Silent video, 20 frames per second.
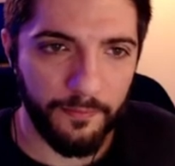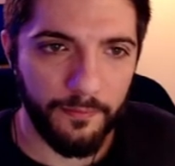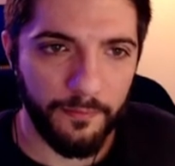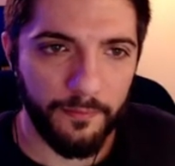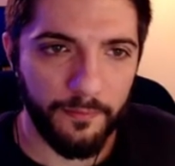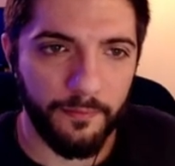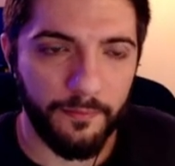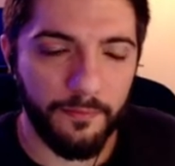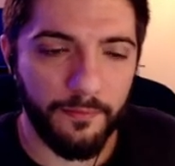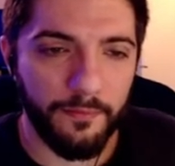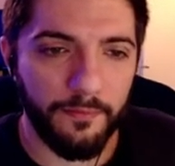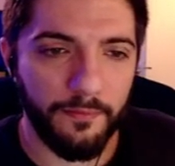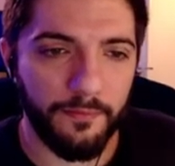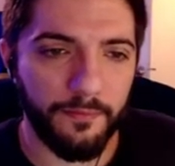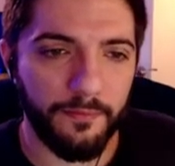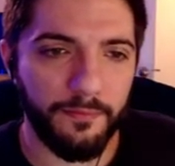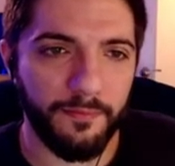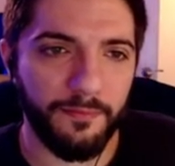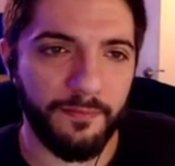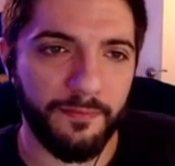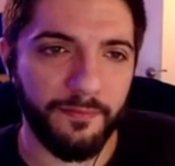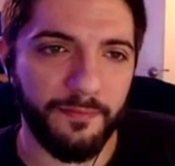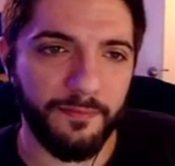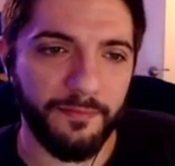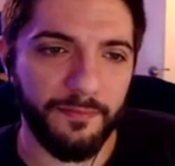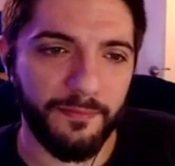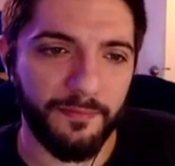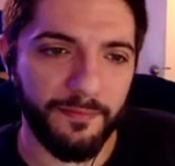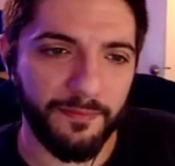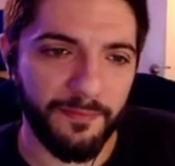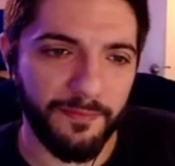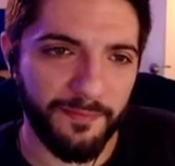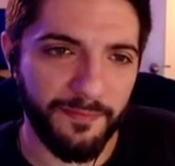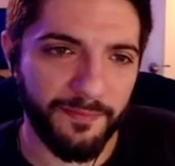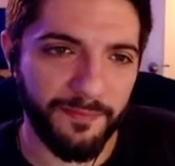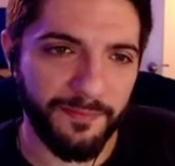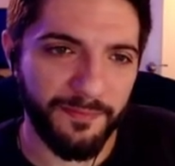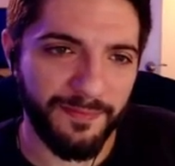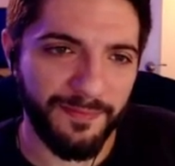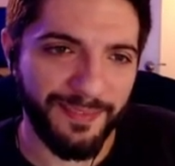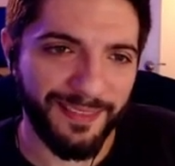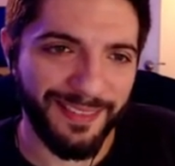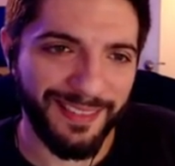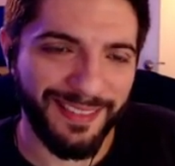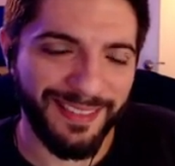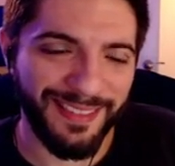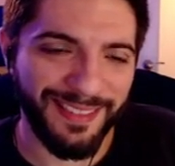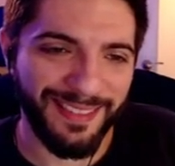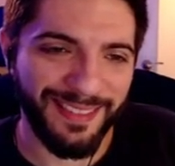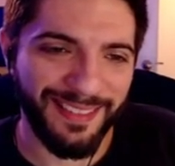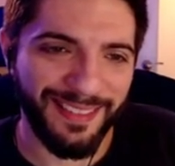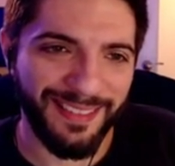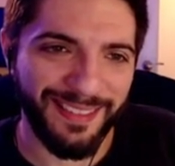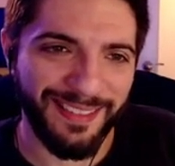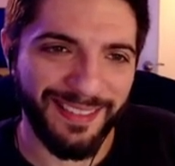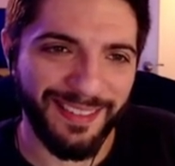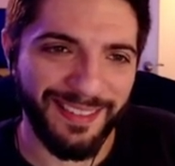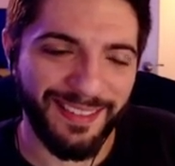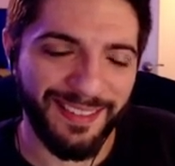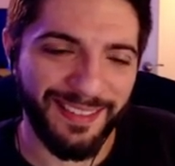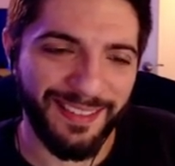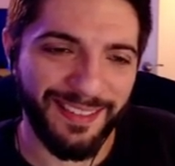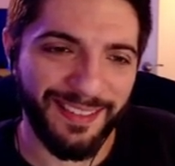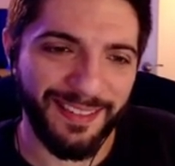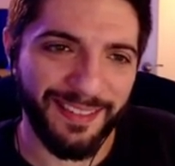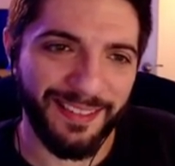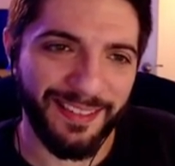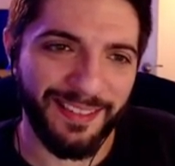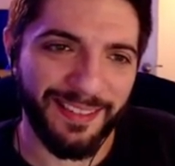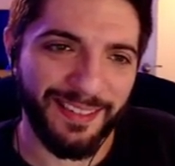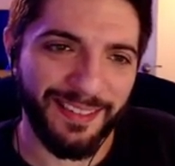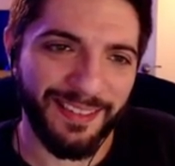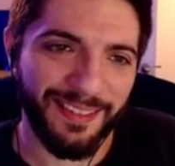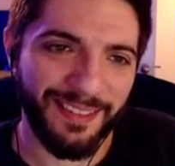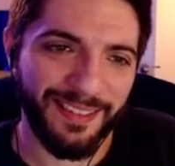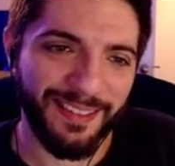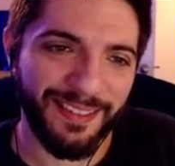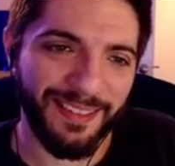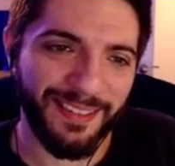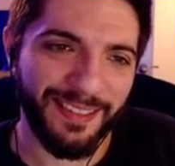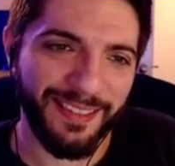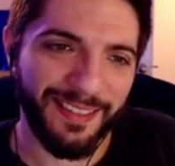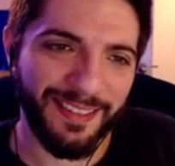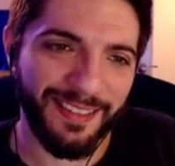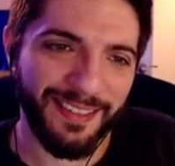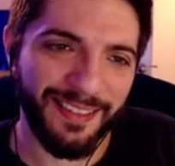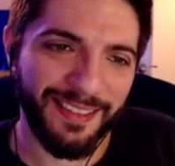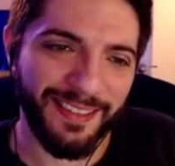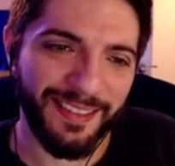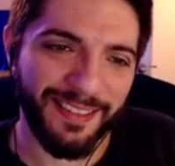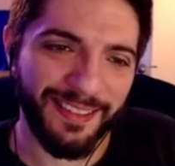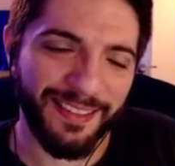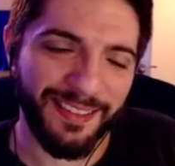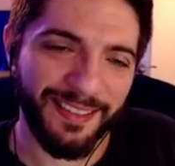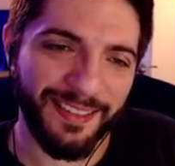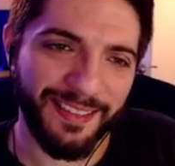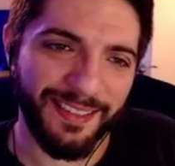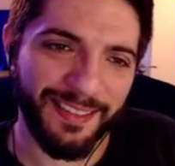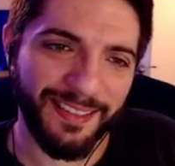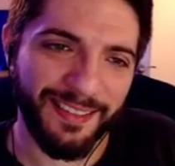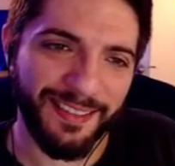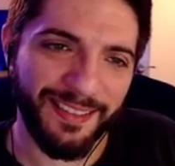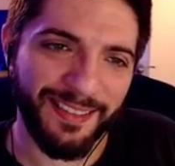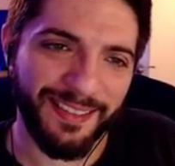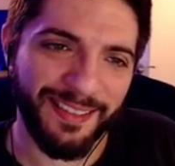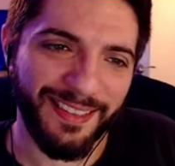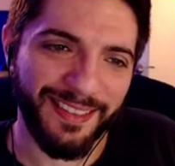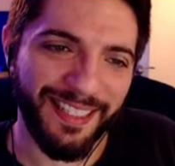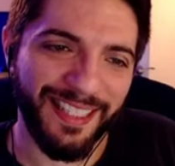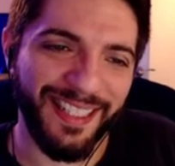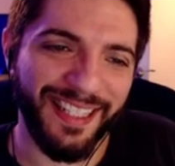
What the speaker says: The person shown says nothing.